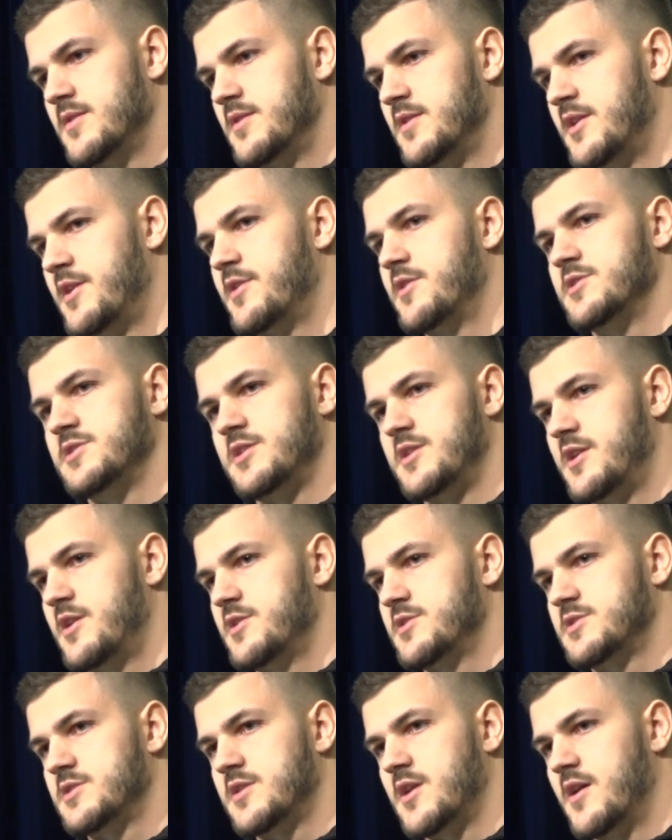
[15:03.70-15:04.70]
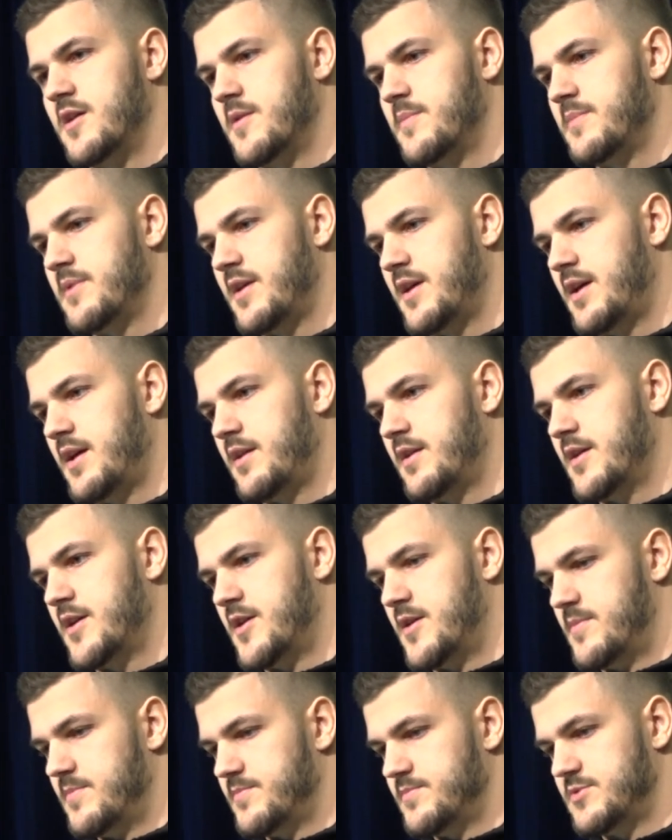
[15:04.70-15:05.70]
years and years to come, and
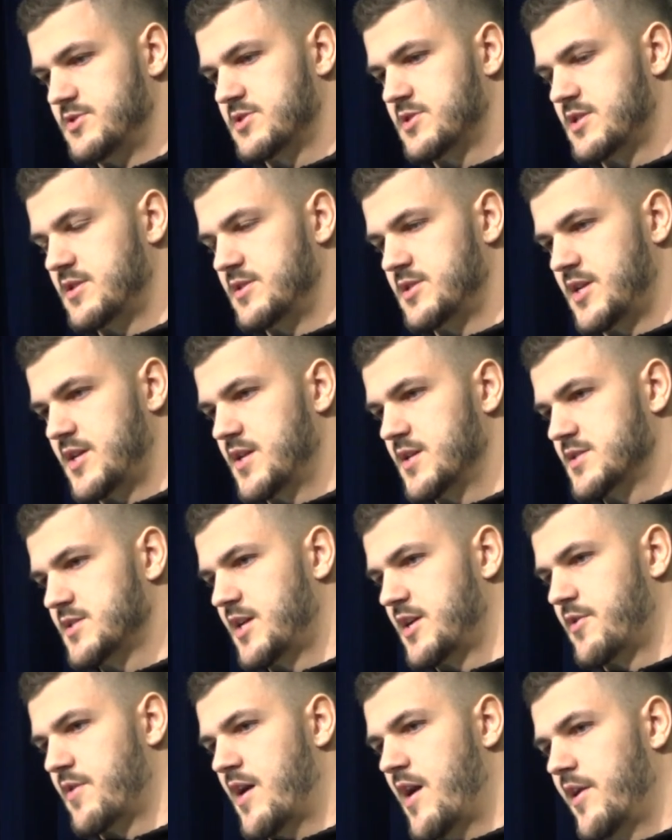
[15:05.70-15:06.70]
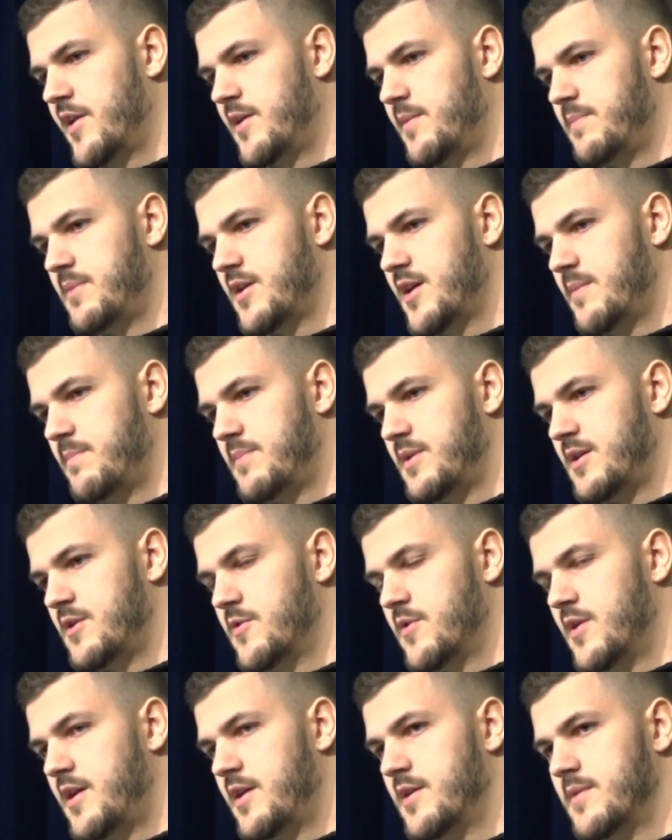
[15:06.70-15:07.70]
um, just continue to stay grounded and be, and be
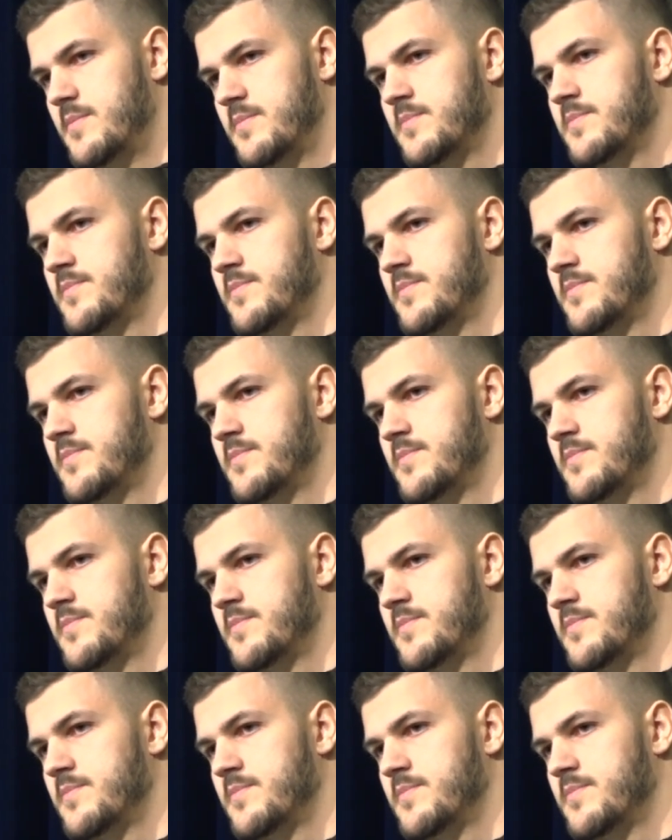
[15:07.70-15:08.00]
who I am.